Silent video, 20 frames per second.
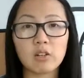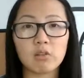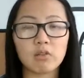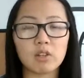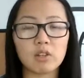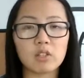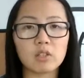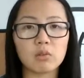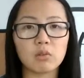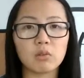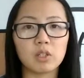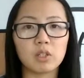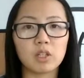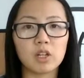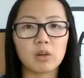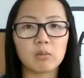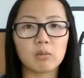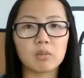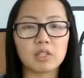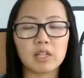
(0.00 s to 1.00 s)
events really
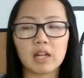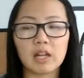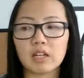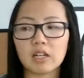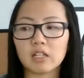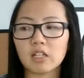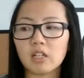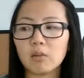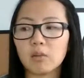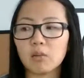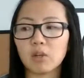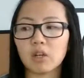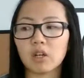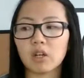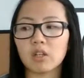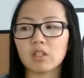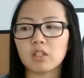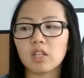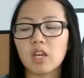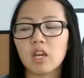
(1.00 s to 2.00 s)
comes in handy,
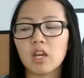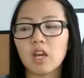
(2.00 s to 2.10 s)
because